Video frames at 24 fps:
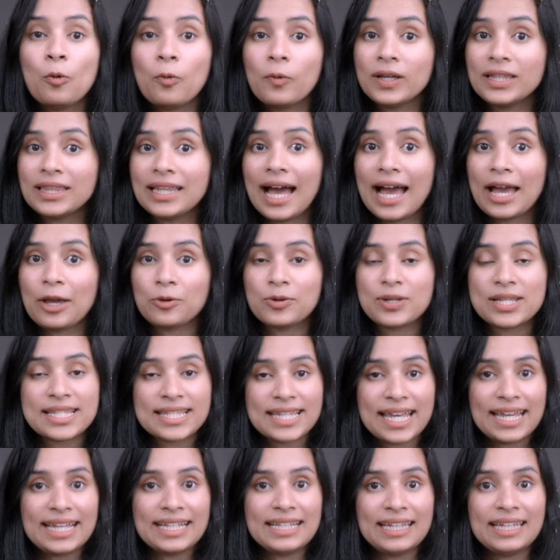With iOS
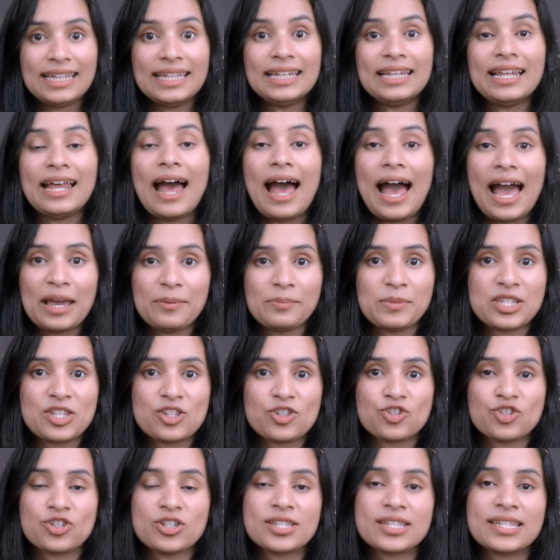18,
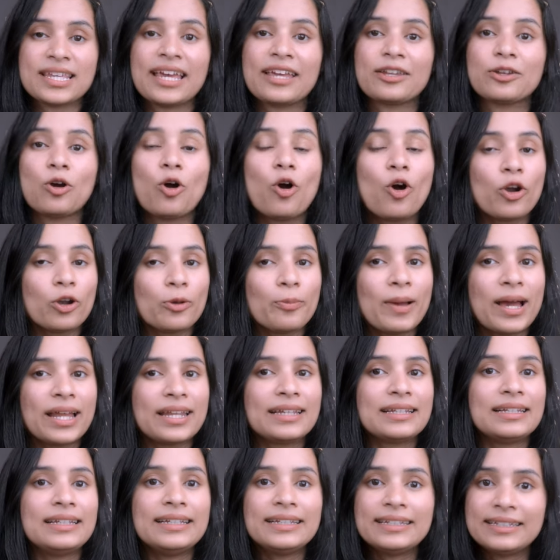iMessages can
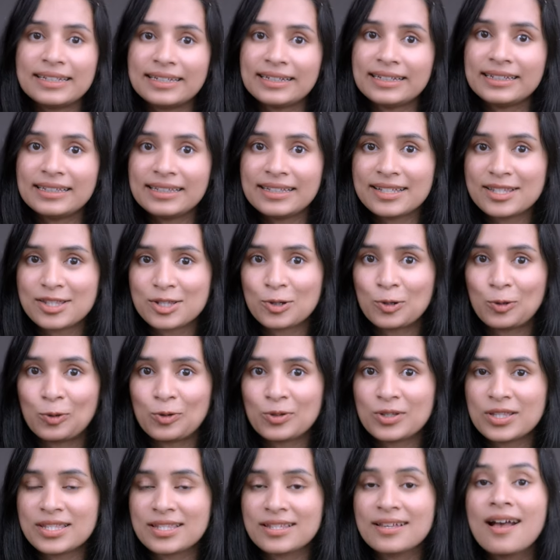automatically delete these
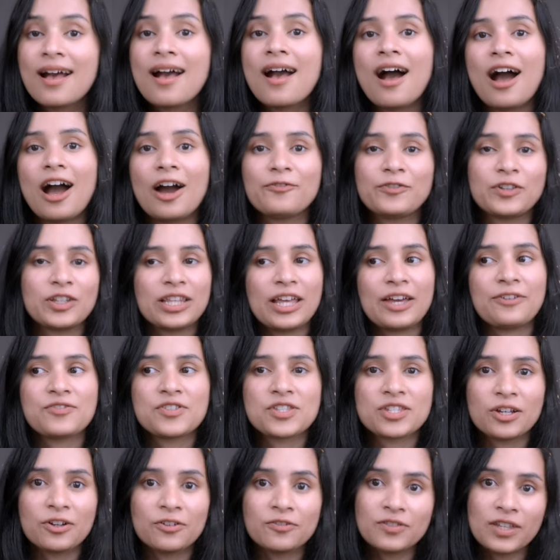codes after they have
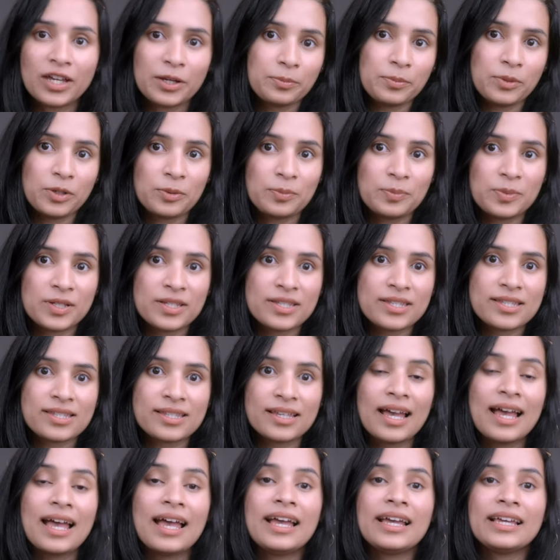served their purpose,
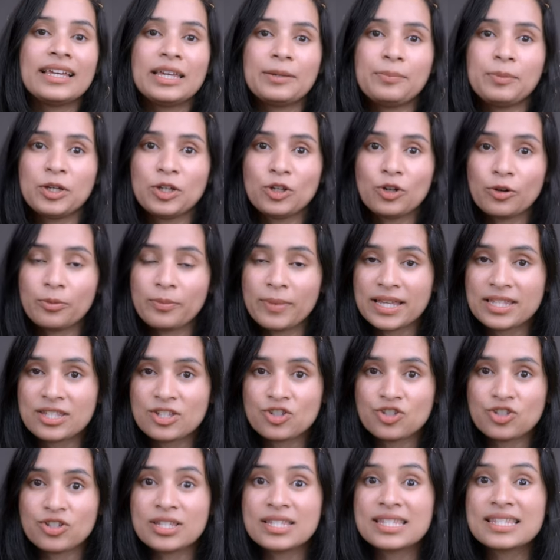keeping your
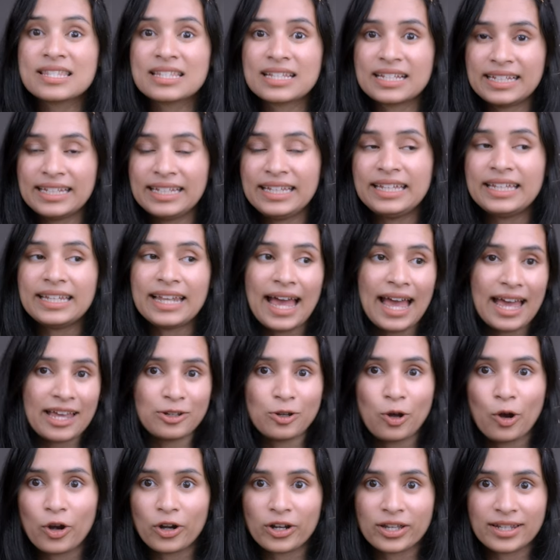messages clean
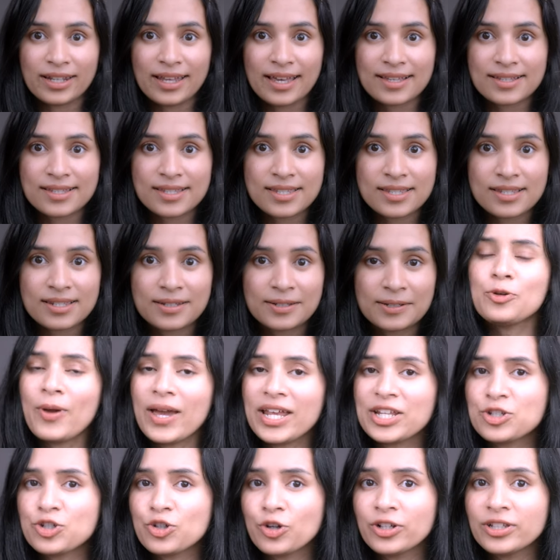and organized. To
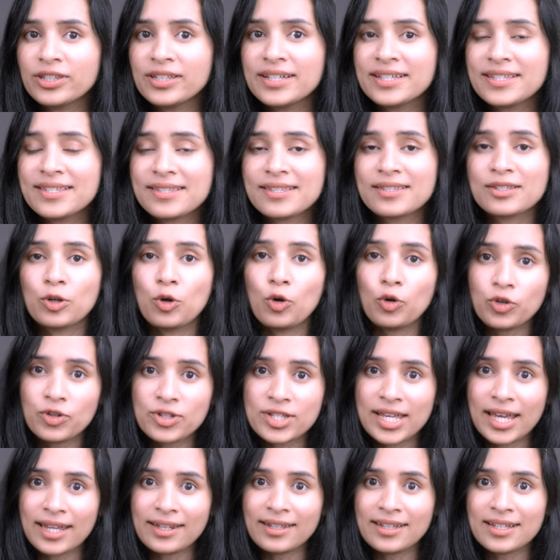ensure this, go to
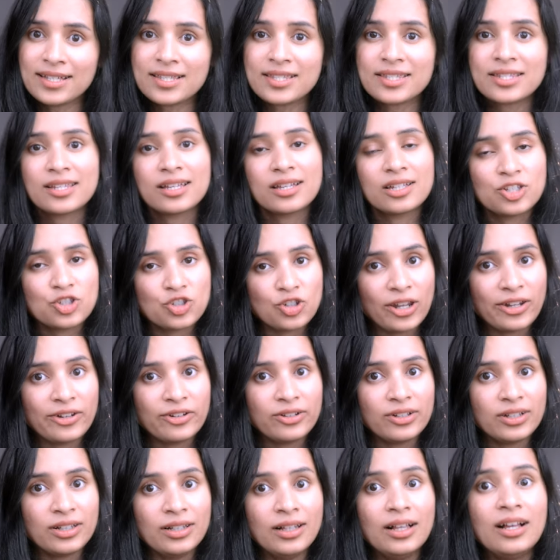Settings,
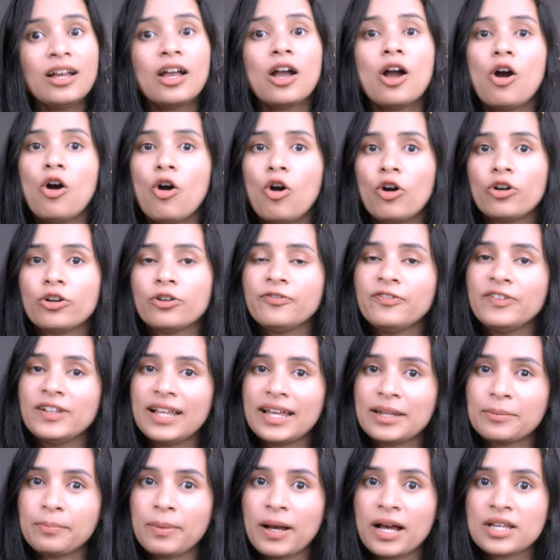General, Autofill
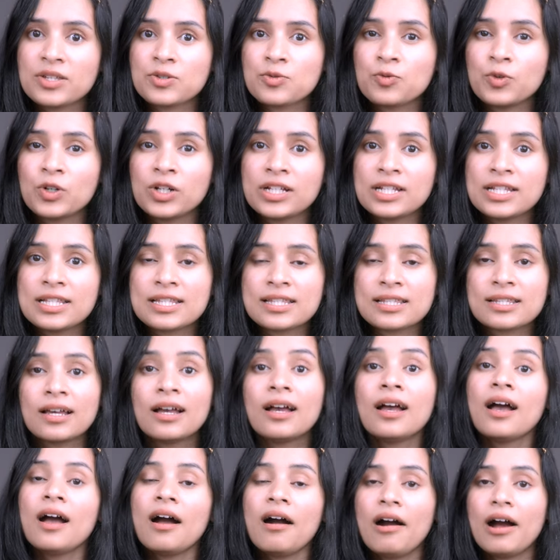and Passwords,
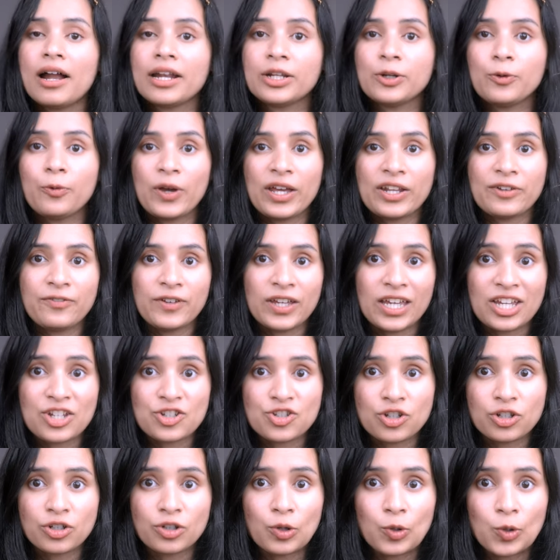under
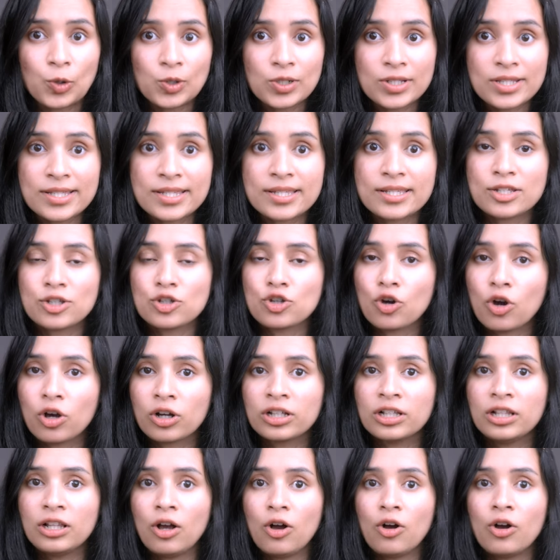verification codes,
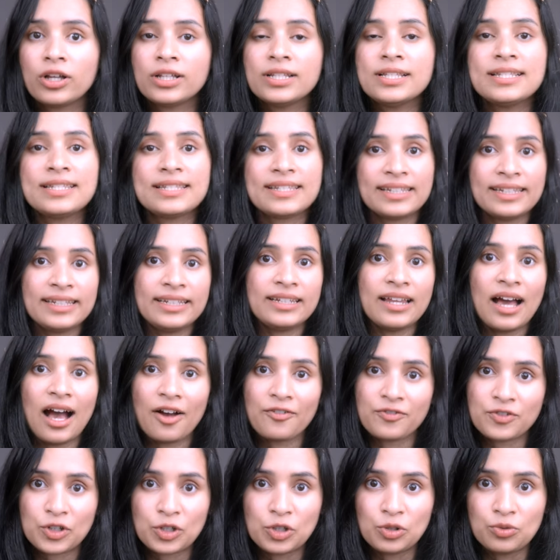toggle on delete
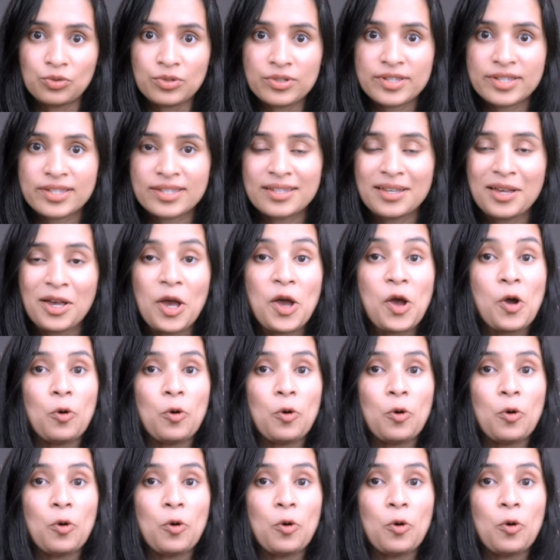after use.